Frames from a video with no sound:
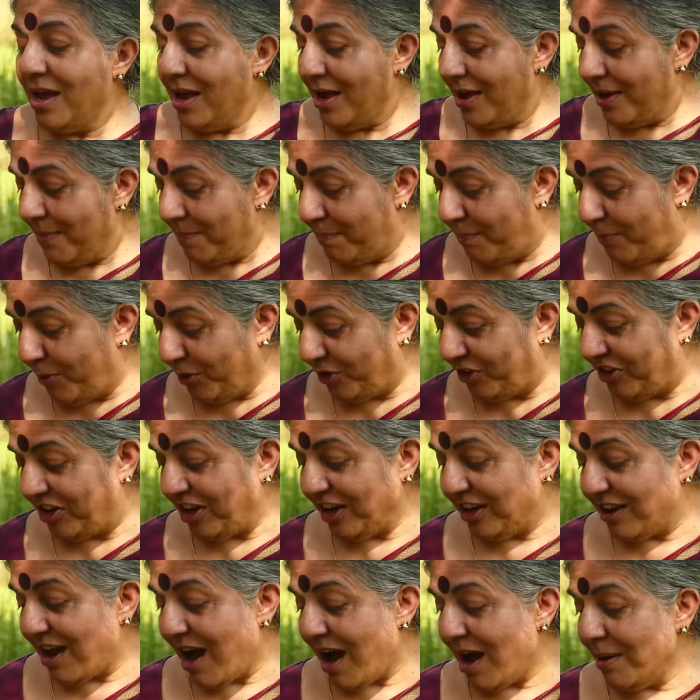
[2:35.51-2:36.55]
put
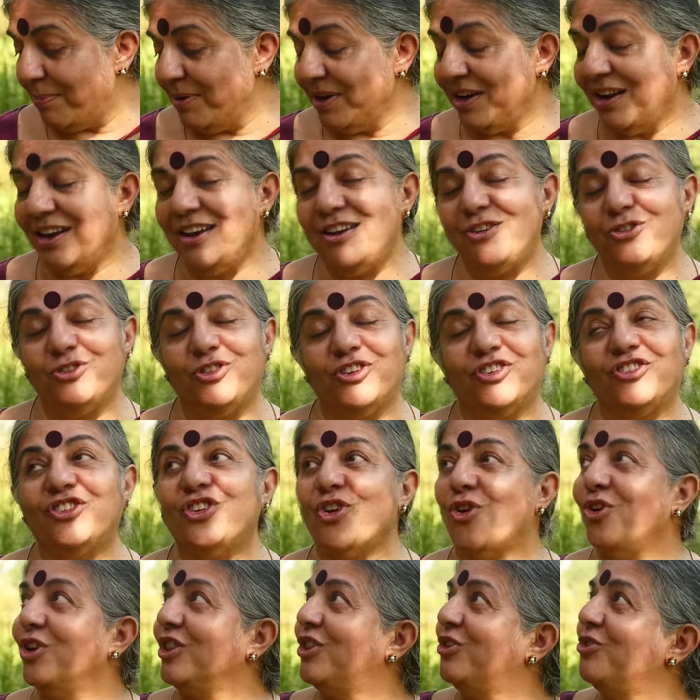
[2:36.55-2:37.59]
carbon into the
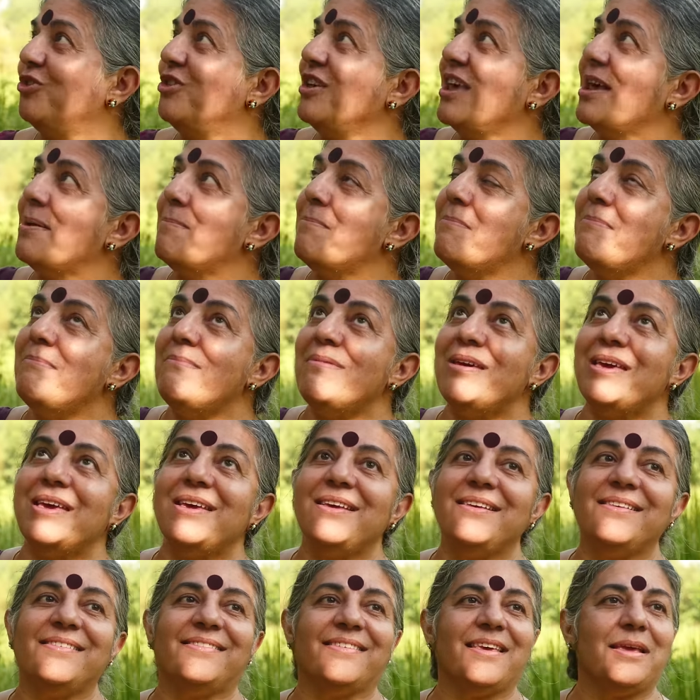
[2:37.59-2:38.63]
soil through the
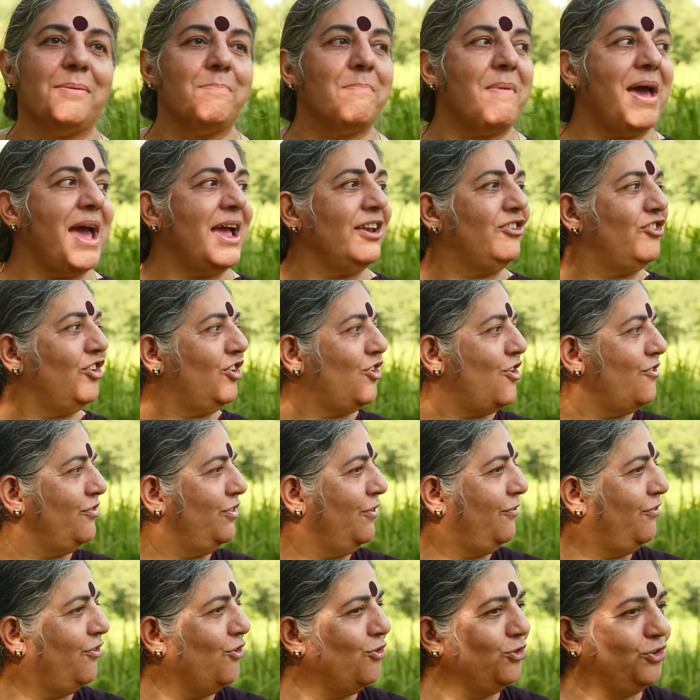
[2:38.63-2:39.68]
amazing magic of the
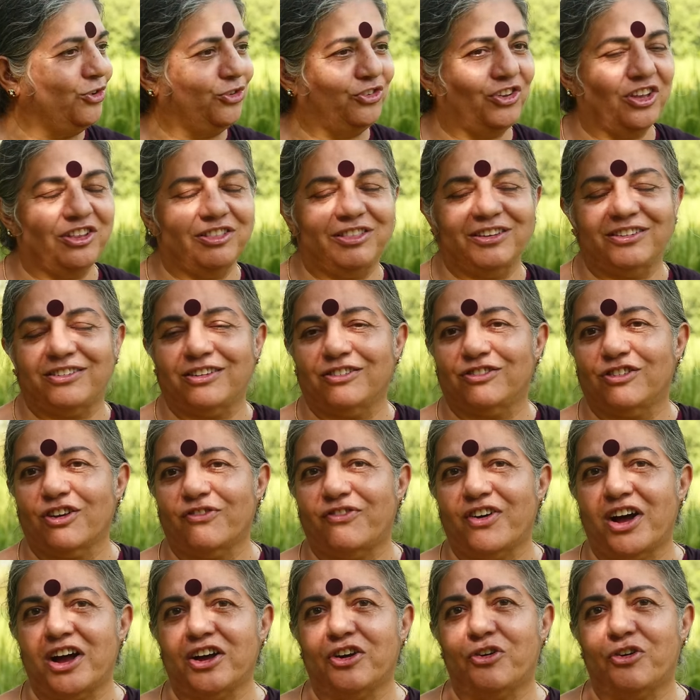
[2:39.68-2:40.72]
photosynthesis of
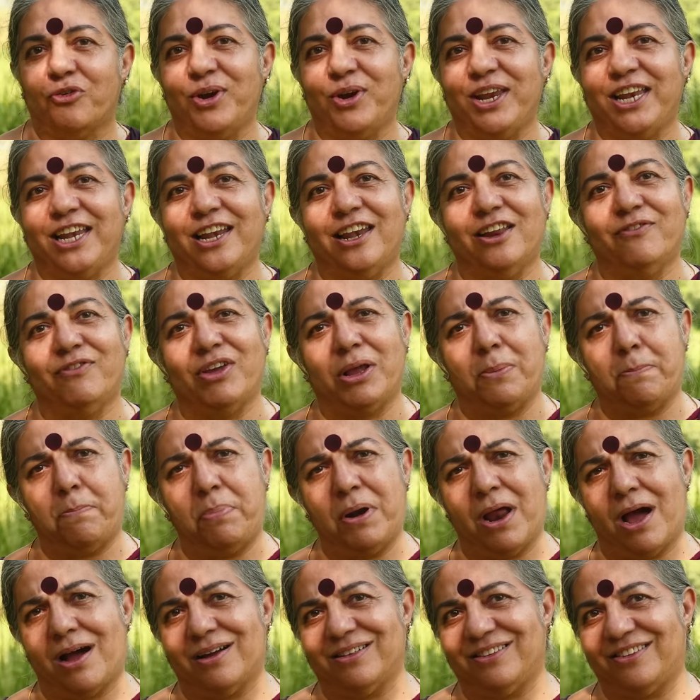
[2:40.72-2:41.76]
our green living
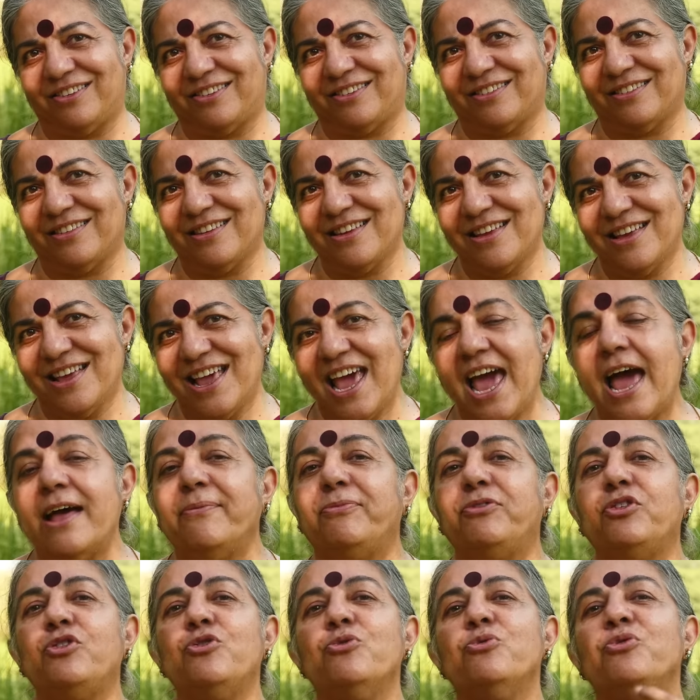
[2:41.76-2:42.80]
plants. And
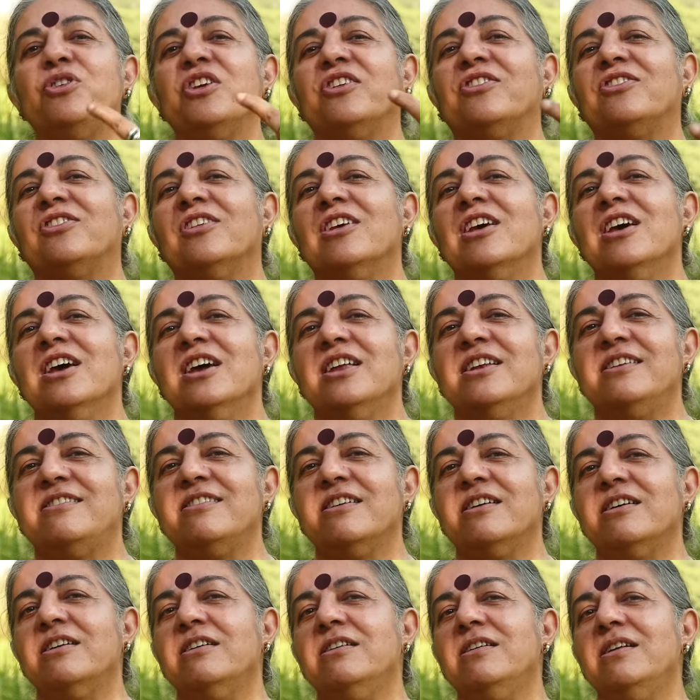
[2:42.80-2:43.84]
through this,
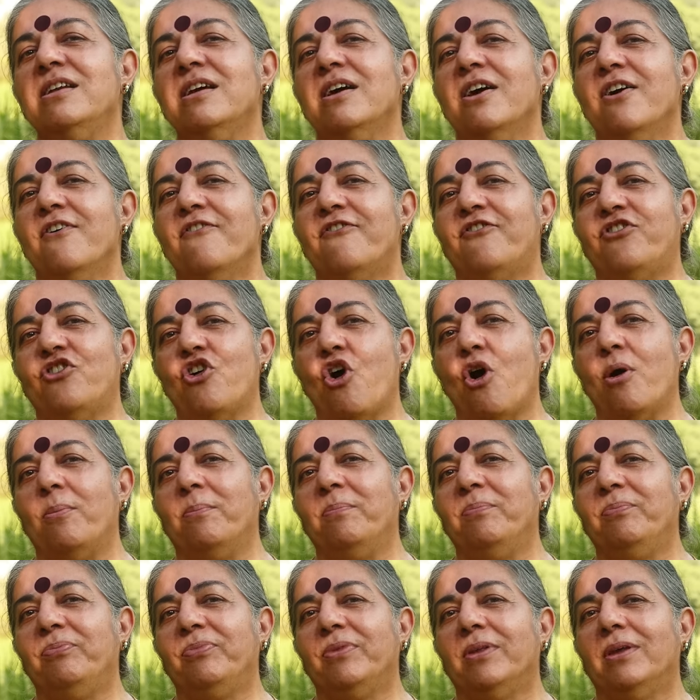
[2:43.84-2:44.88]
turn from
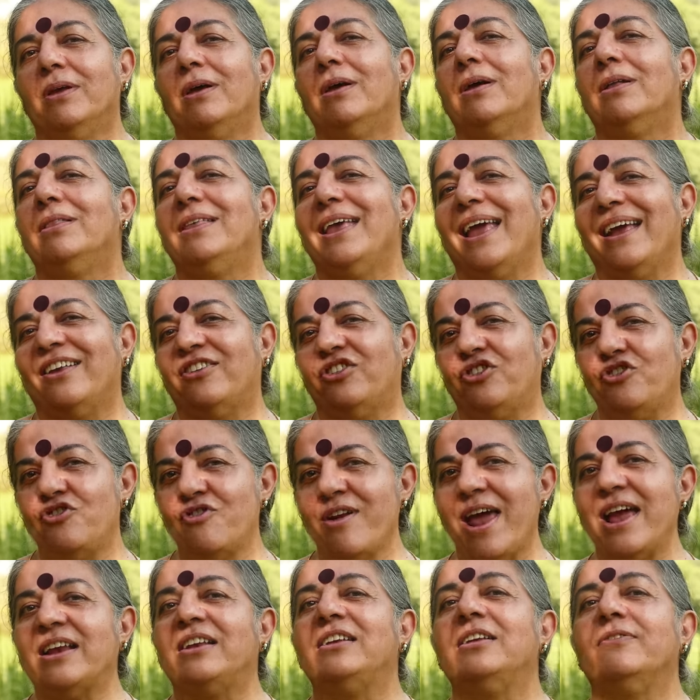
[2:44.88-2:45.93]
the
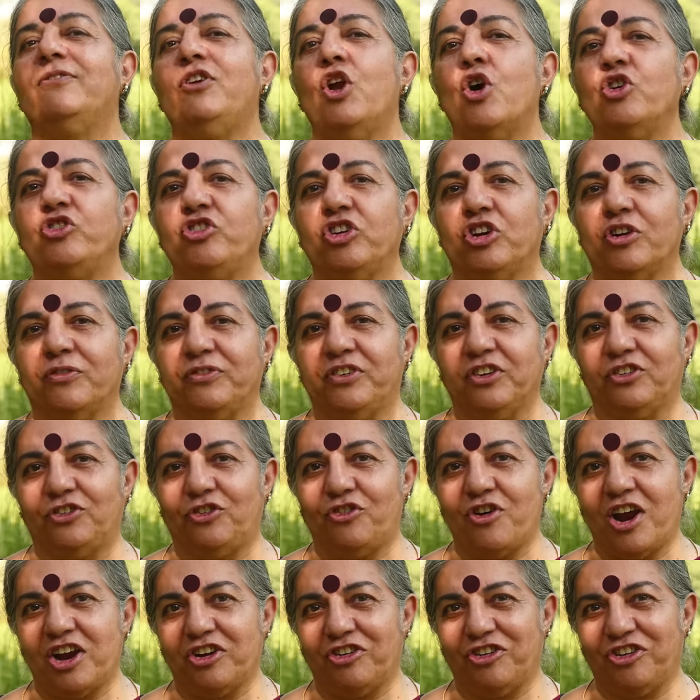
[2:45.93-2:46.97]
extractive logic of
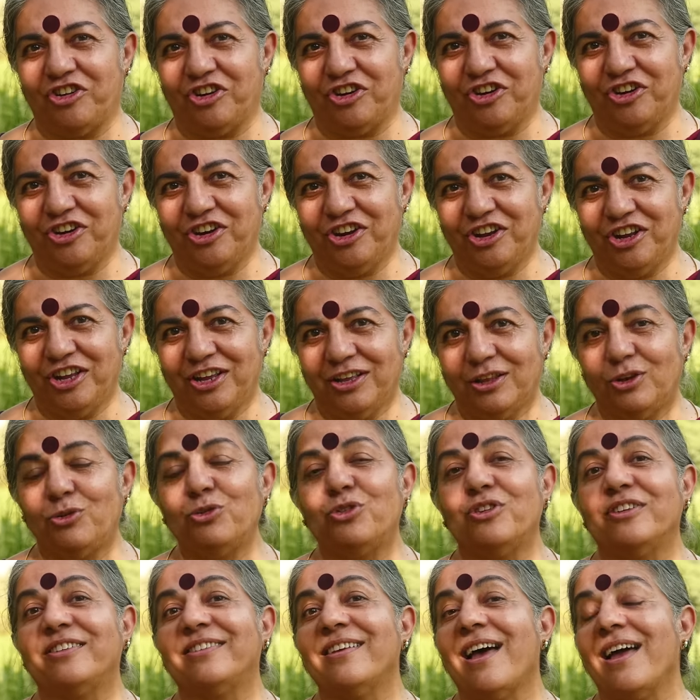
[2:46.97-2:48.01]
destruction to the
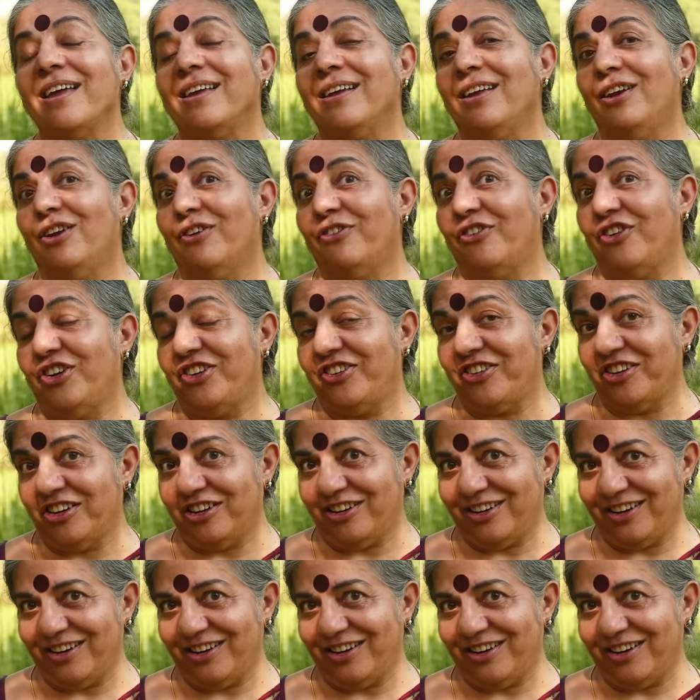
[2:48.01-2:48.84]
cycle of return,